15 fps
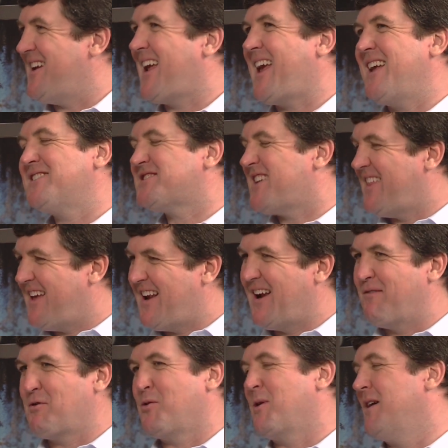you can't say that
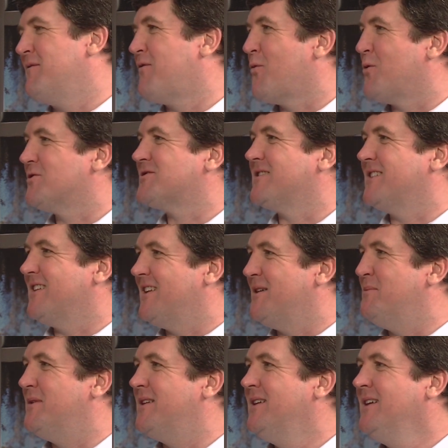everywhere, unfortunately, but